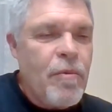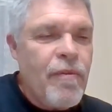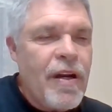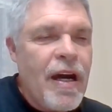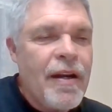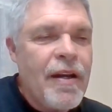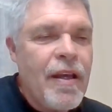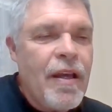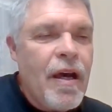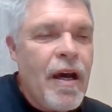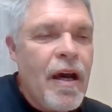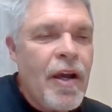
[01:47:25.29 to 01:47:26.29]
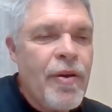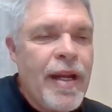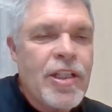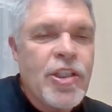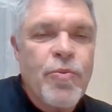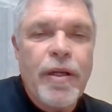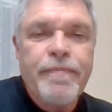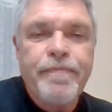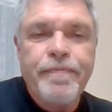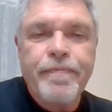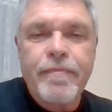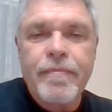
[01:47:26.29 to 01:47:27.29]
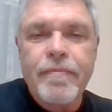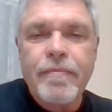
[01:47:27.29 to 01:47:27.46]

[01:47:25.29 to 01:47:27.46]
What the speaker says: Moving on. Your next one.